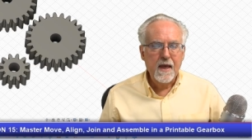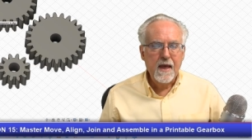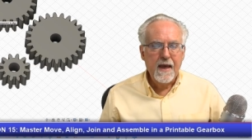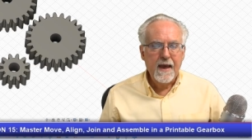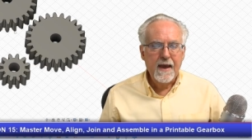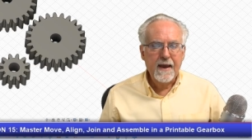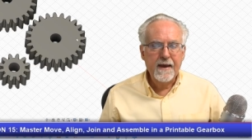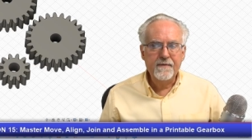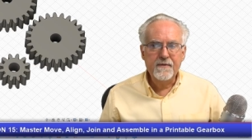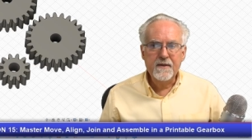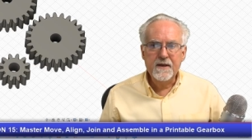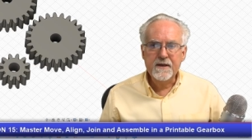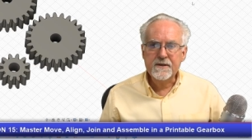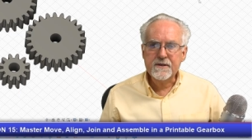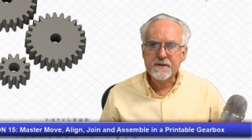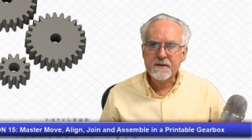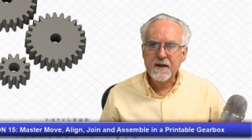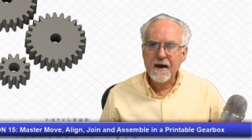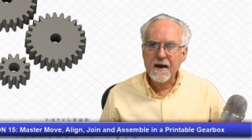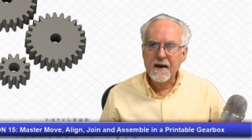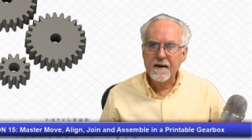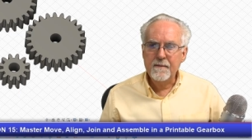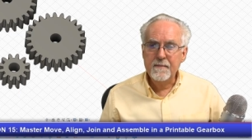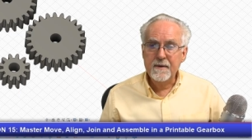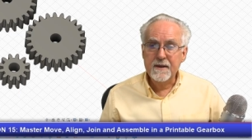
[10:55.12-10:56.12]
And this
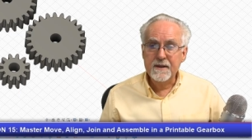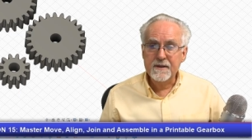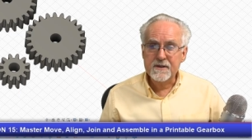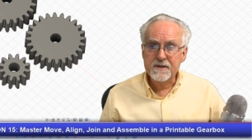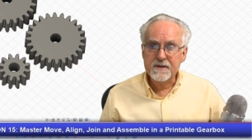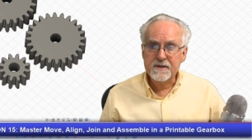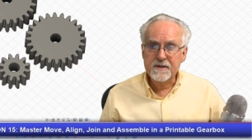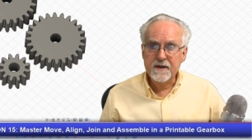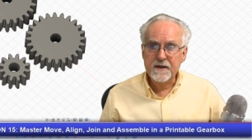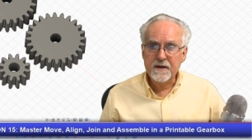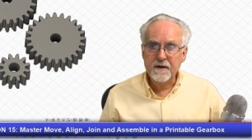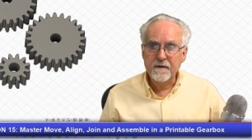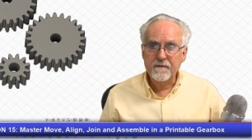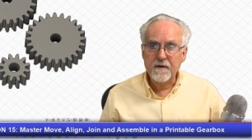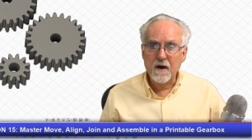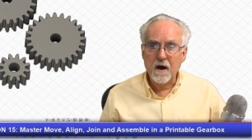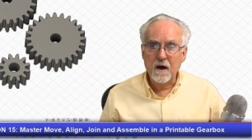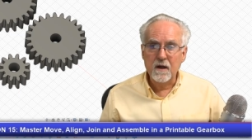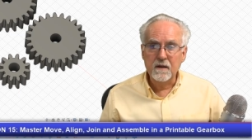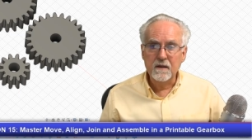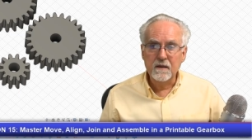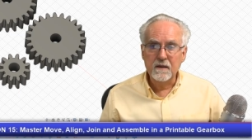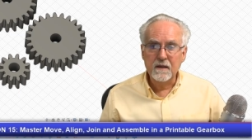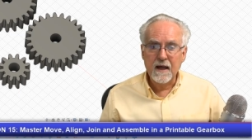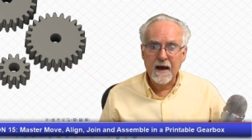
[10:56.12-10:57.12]
time, instead of
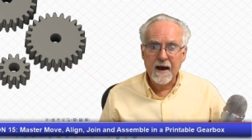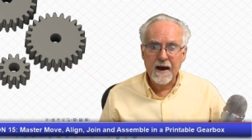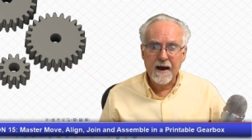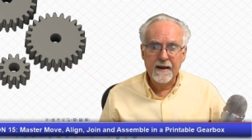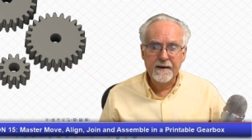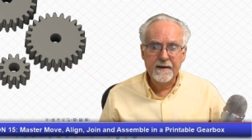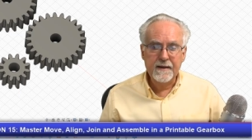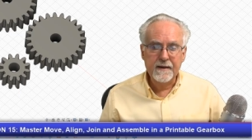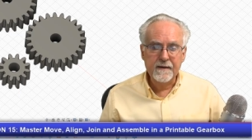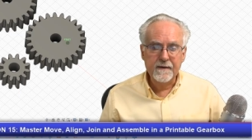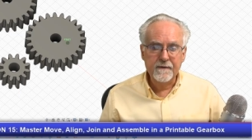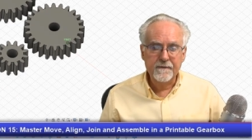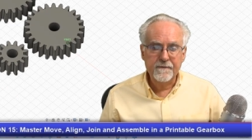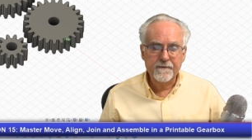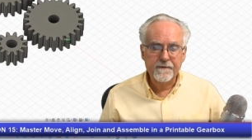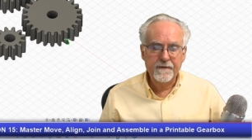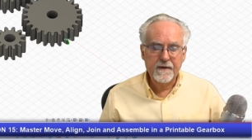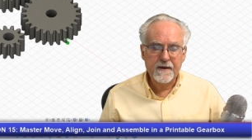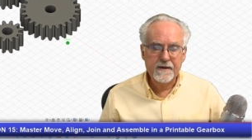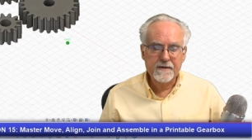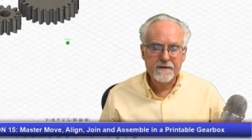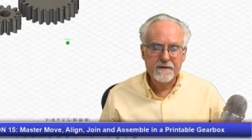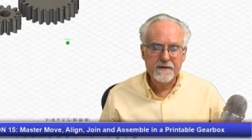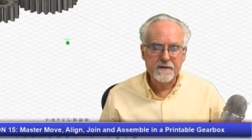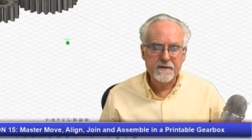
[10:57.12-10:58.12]
aligning
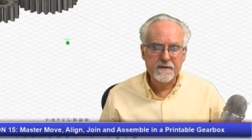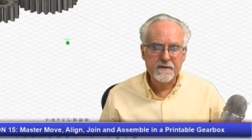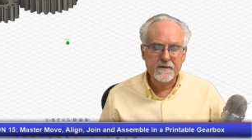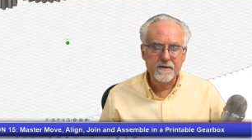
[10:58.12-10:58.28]
faces